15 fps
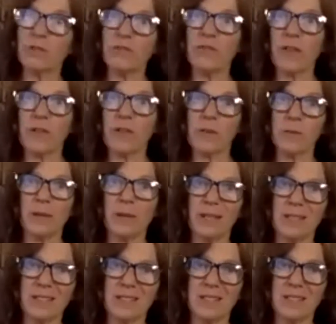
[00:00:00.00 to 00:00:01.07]
feather
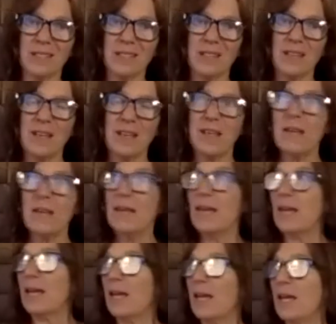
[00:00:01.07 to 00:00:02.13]
mites.
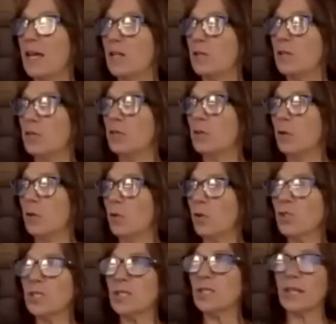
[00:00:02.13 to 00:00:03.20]
And
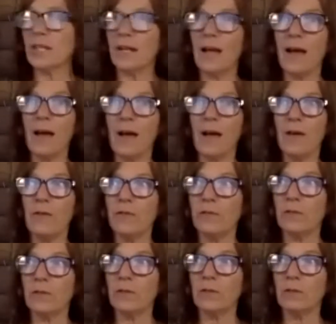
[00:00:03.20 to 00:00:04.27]
horses that have
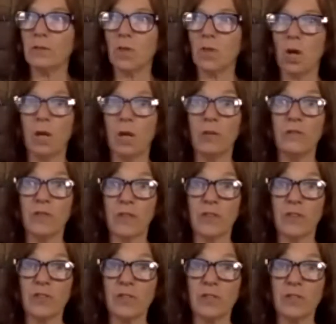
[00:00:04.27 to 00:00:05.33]
long
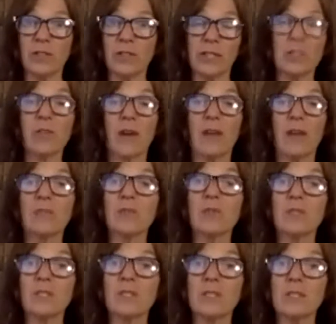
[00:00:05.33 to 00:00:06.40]
feathers on there, like draft
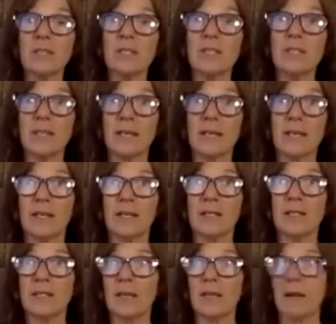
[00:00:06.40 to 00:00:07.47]
horses and
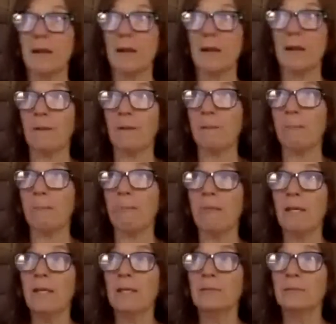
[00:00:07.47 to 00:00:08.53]

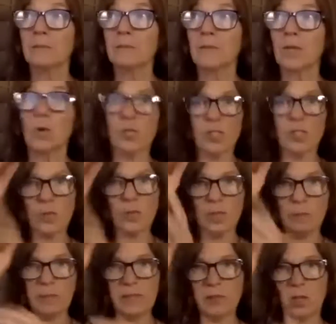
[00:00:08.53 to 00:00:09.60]
horses with the
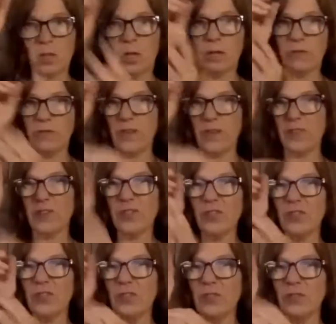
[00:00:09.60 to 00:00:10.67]
big long feathers on
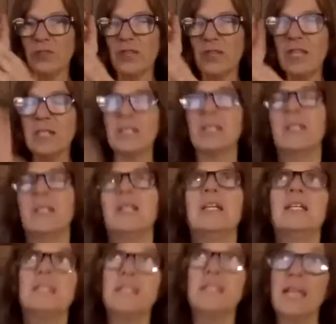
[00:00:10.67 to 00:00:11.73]
their feet,
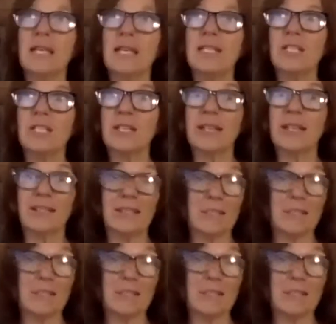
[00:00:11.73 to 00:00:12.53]
tend to get these